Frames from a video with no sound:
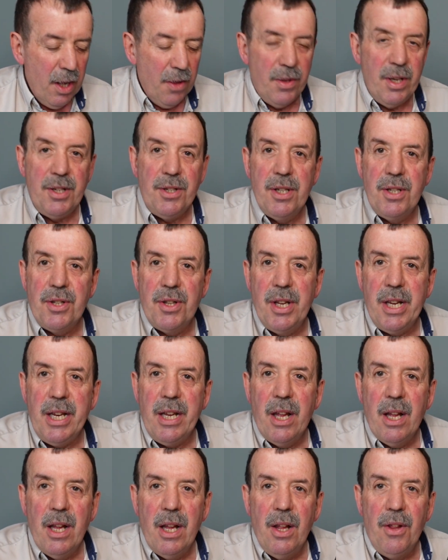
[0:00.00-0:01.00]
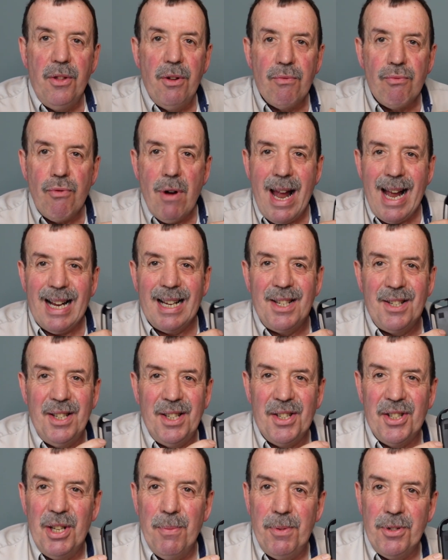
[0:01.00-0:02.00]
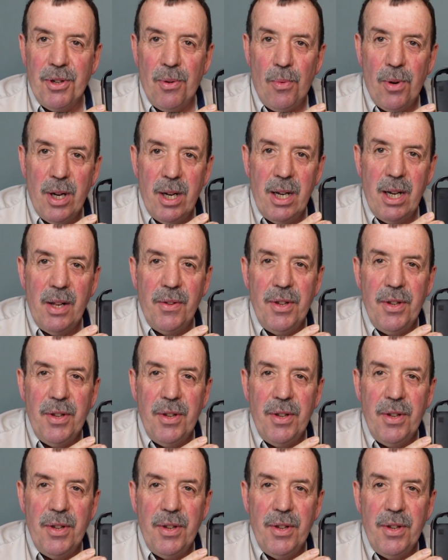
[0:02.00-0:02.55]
This is the rack system, as it were.